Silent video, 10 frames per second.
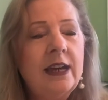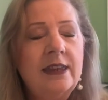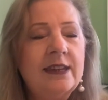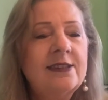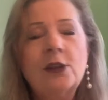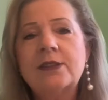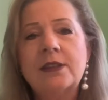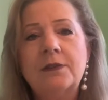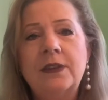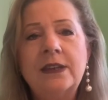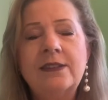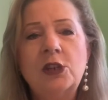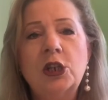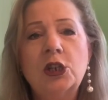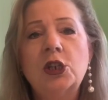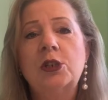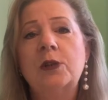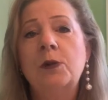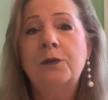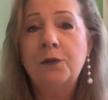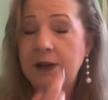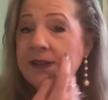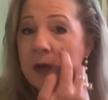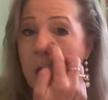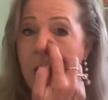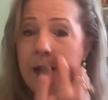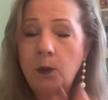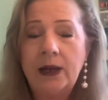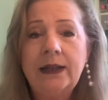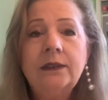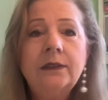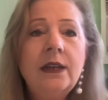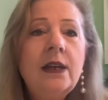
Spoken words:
There's lots of things that you can that will freeze quite well,